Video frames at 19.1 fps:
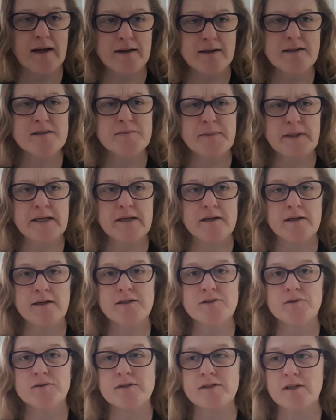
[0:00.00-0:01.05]
It's been an
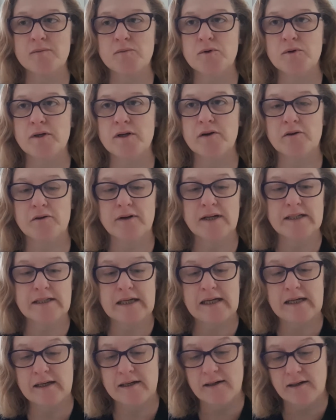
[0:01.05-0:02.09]
exhausting morning
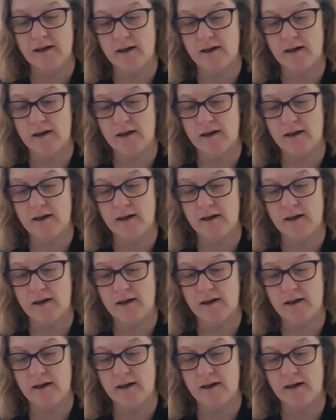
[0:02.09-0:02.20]
already.